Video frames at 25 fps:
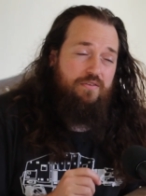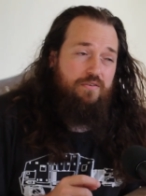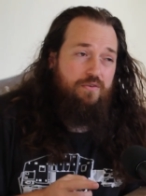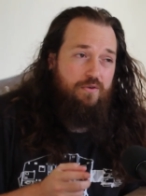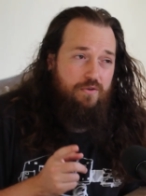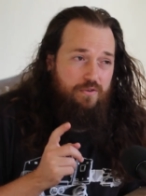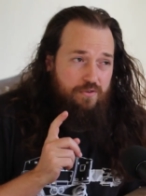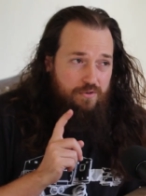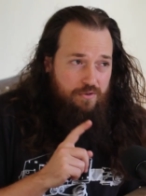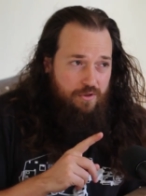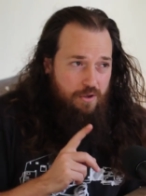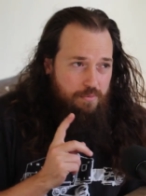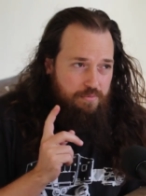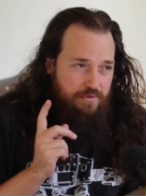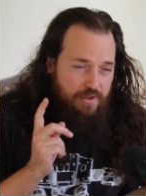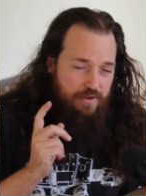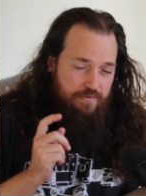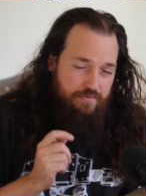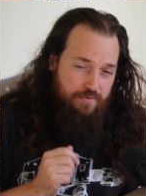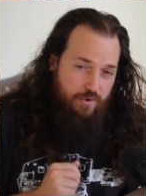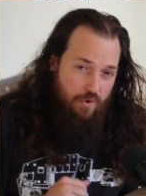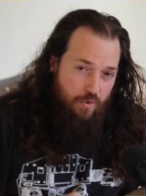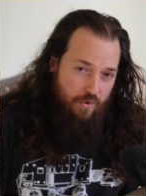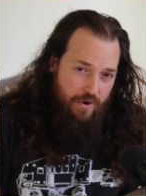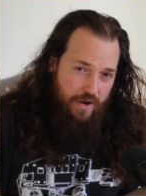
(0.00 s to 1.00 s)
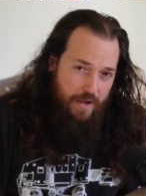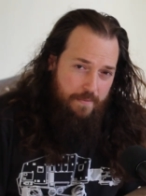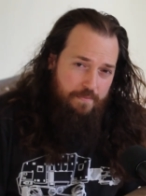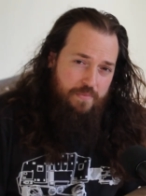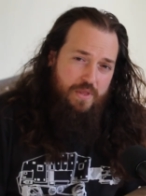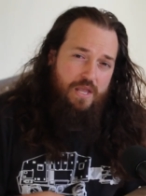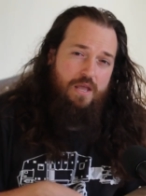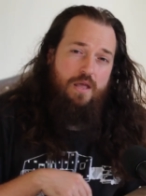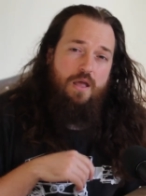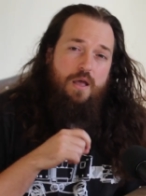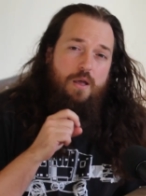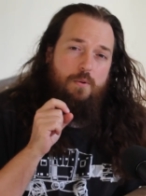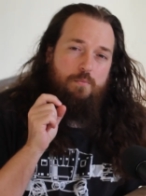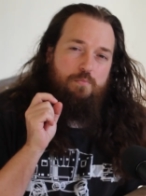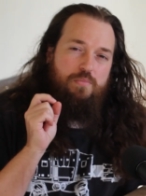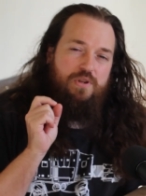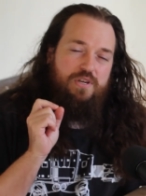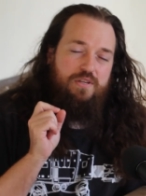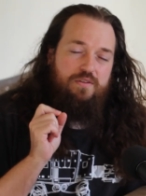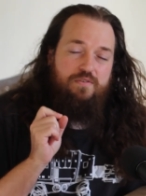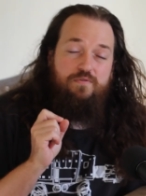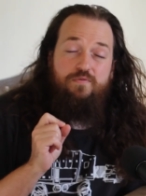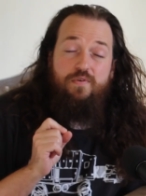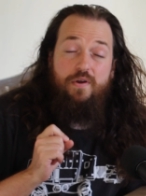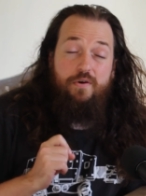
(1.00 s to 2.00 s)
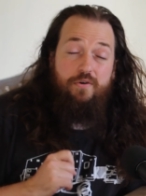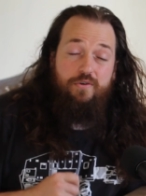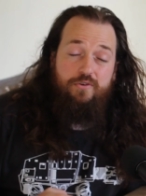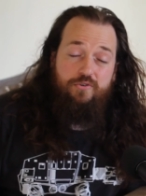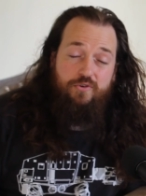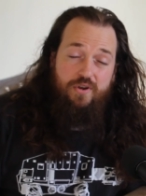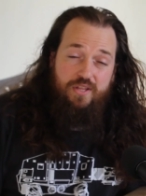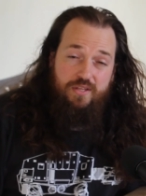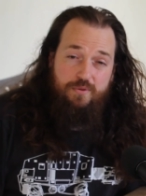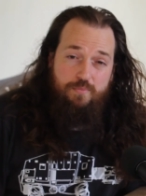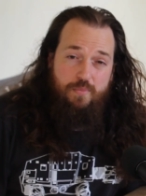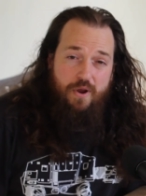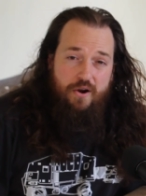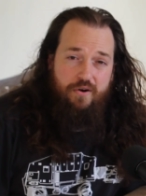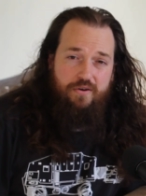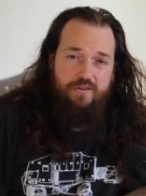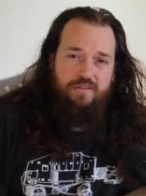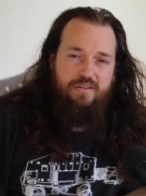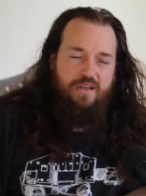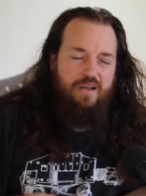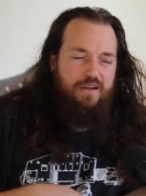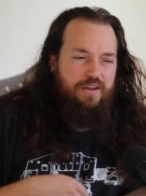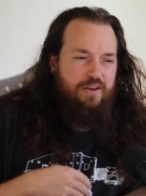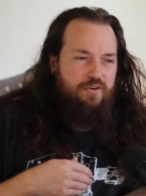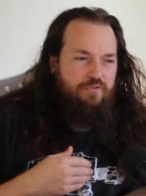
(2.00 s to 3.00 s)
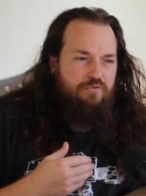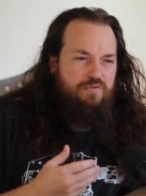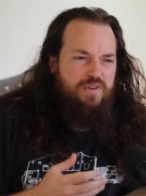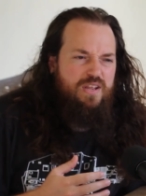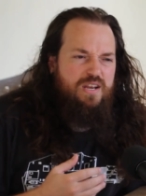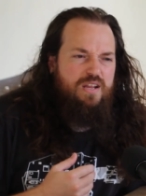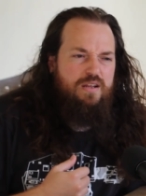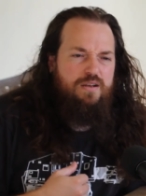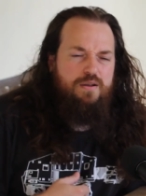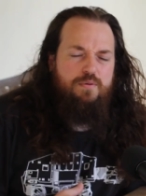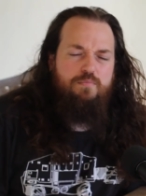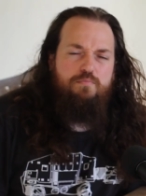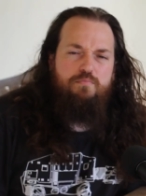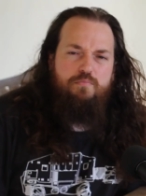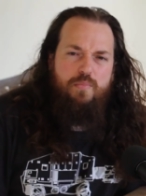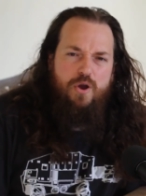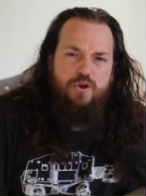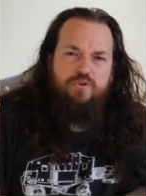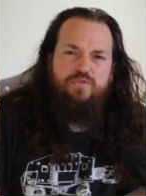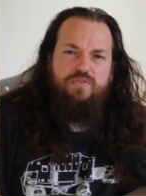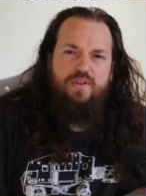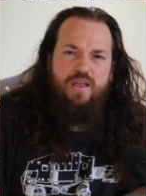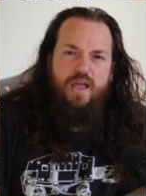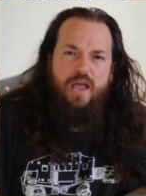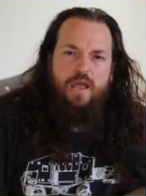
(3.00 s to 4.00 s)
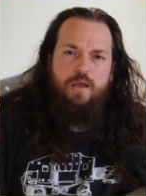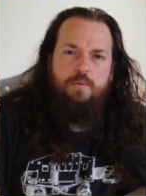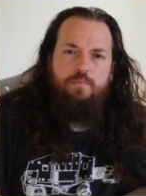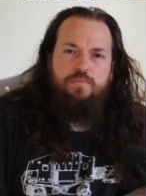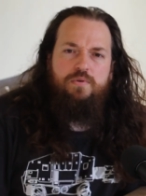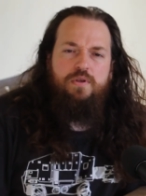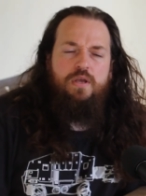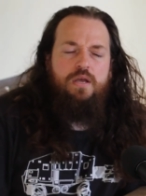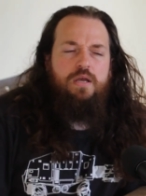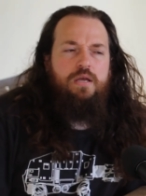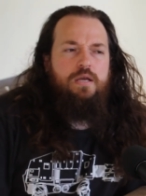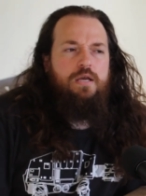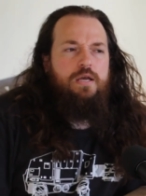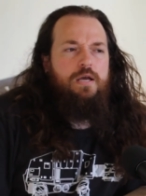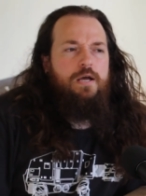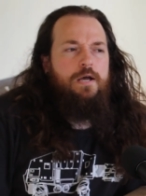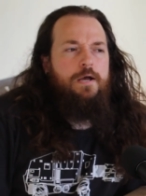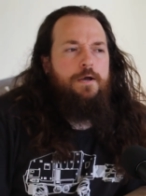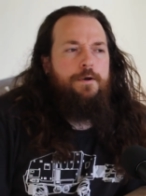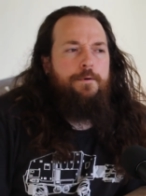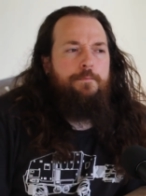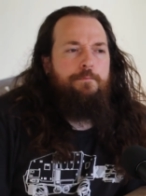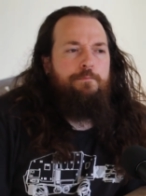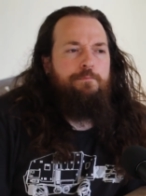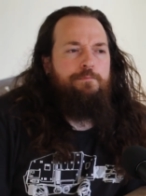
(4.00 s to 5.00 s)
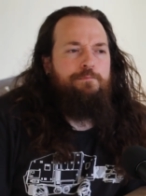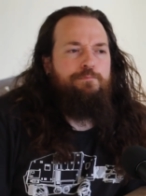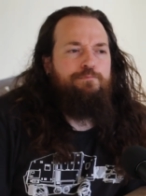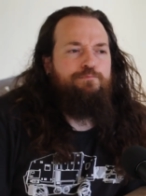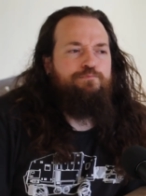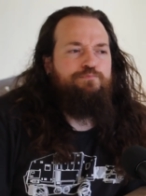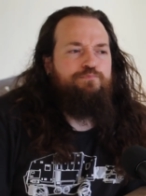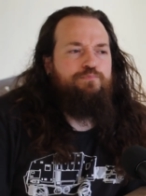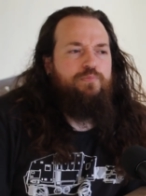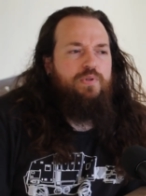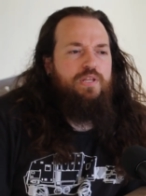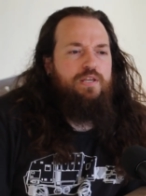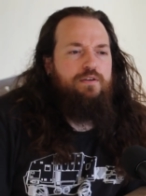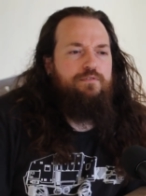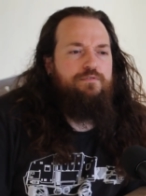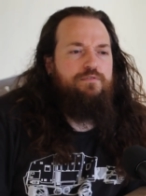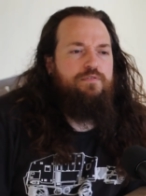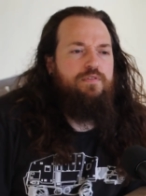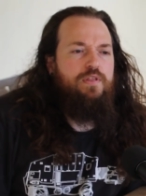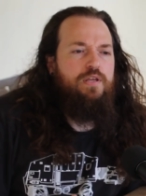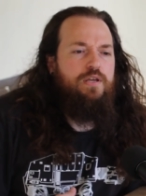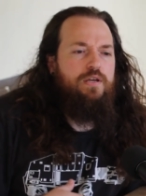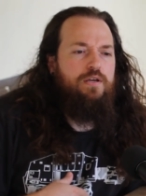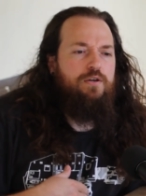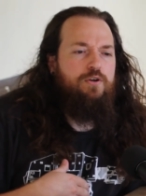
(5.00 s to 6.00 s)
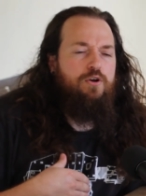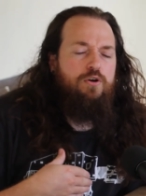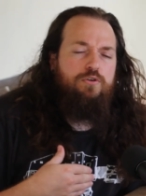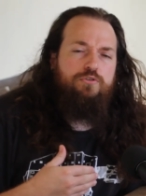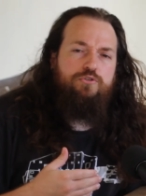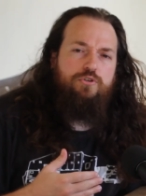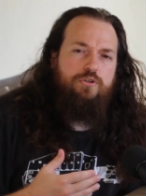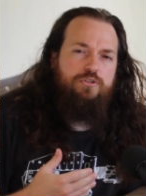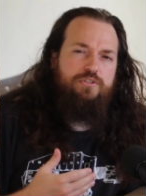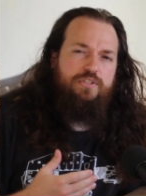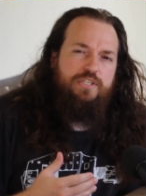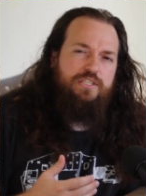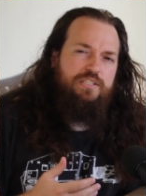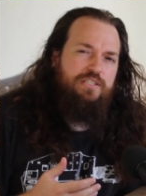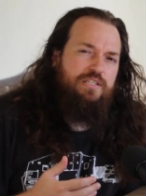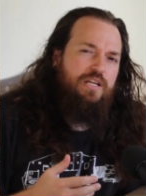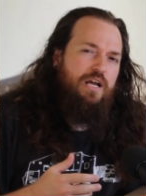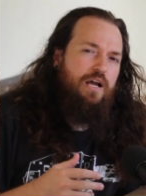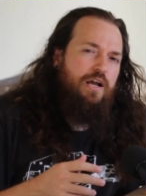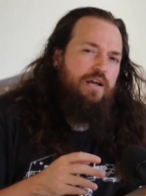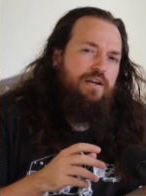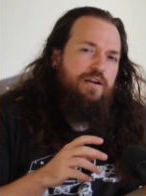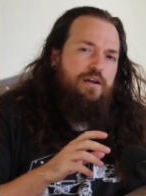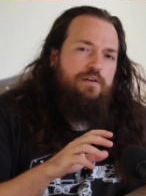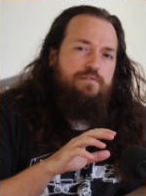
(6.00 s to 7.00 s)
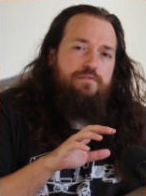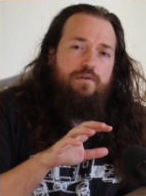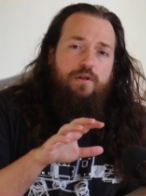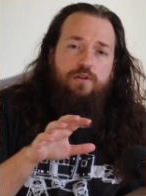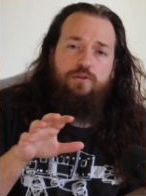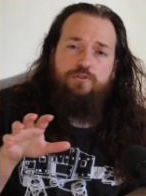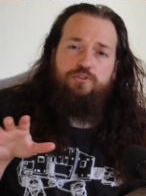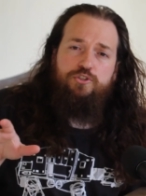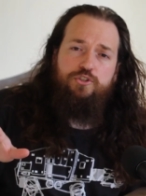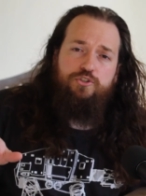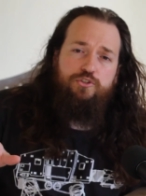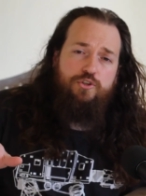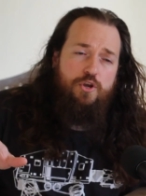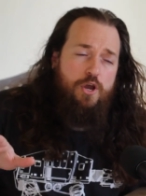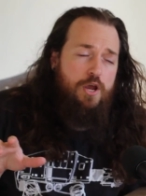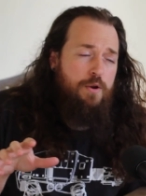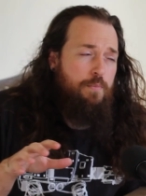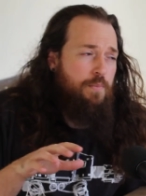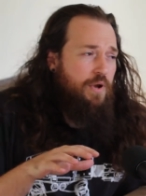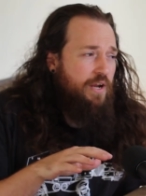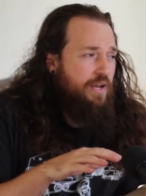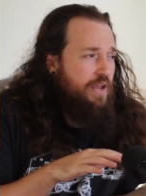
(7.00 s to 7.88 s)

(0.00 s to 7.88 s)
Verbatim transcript: So it's top left corner, but it's very transparent. I can read it in most games. Um, if the contrast isn't high enough, I'll just turn my